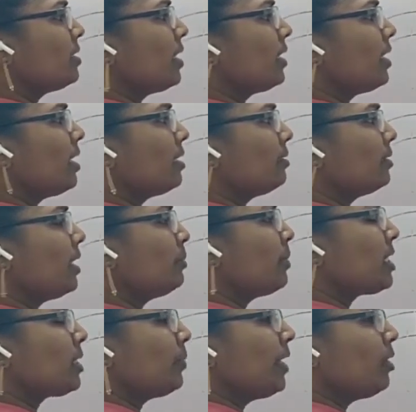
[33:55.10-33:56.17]
that
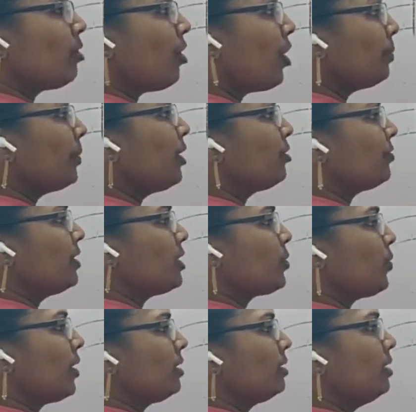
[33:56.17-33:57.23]
must be copy of this
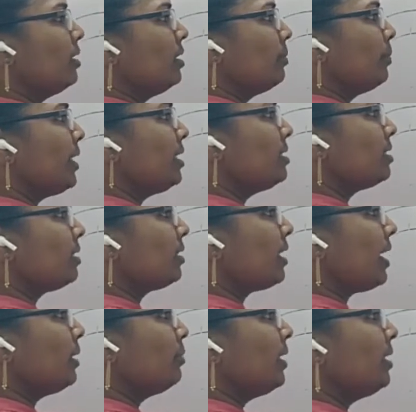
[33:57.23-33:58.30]
one means
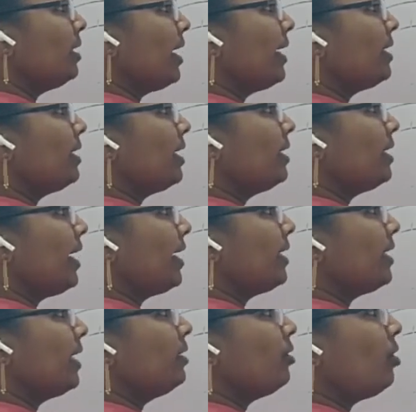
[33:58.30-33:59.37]
thymine, adenine,
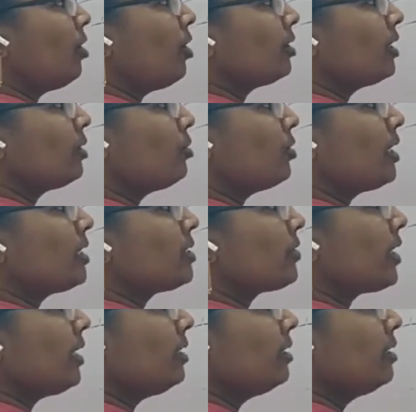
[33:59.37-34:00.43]
adenine on the coding strand,